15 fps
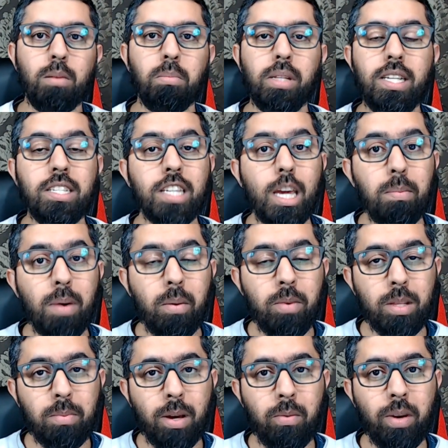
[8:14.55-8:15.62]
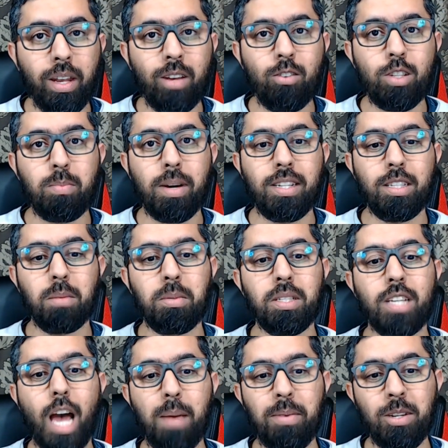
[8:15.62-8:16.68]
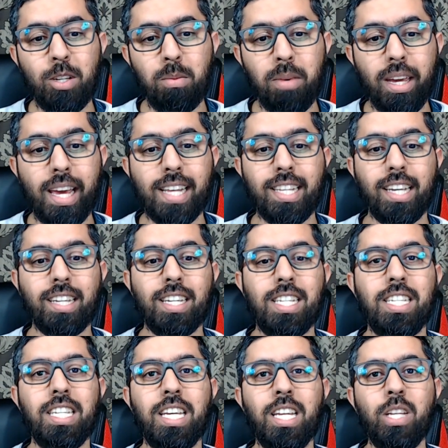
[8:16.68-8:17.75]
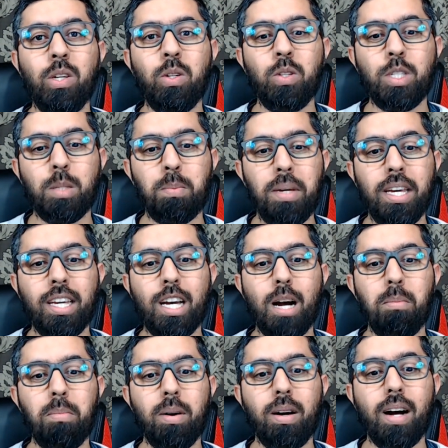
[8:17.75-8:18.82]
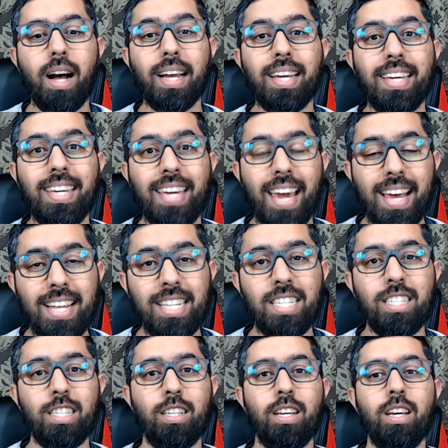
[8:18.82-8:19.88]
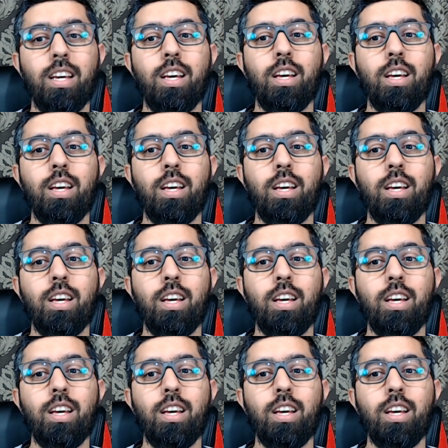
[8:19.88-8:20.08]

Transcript: Please keep up with my videos by subscribing to me as I continue to speak ab- against